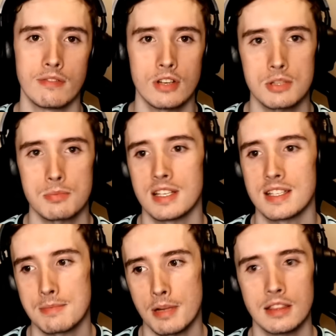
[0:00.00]
first place
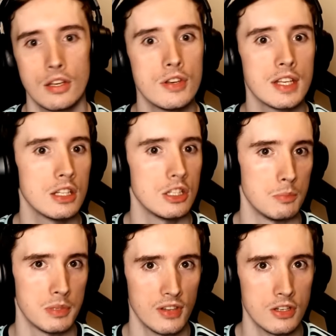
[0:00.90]
is by learning a new
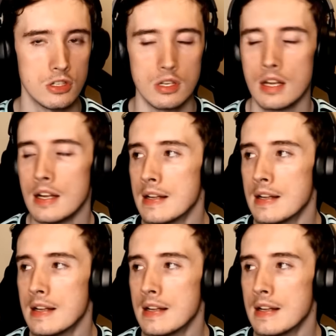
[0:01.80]
position.